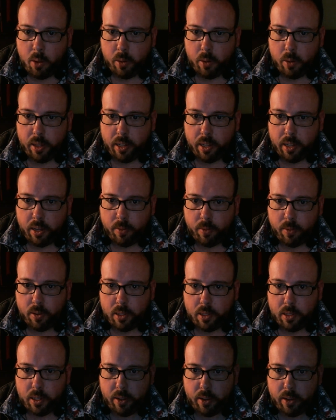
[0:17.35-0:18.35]
we think of
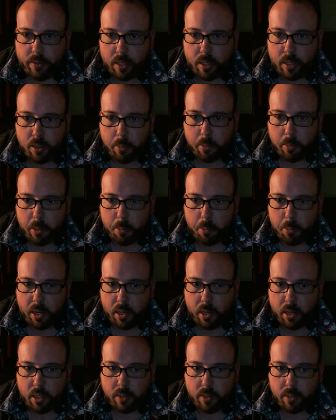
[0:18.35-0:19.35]
ourselves as human
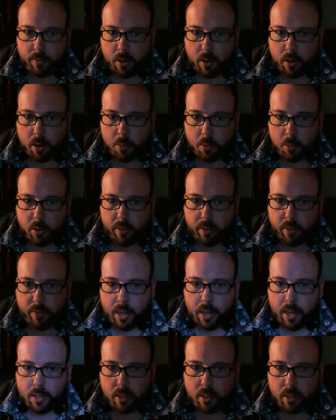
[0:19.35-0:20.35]
beings far more
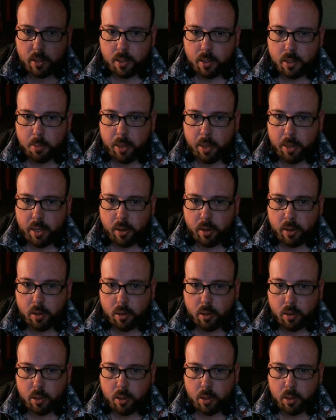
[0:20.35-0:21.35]
advanced and
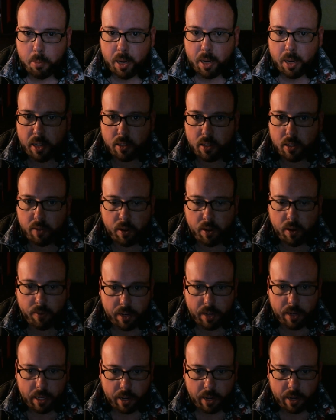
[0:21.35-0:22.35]
superior to the minds of our
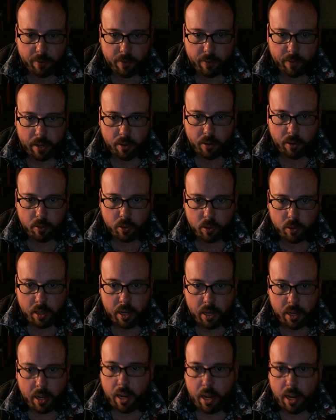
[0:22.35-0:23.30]
feline fellows,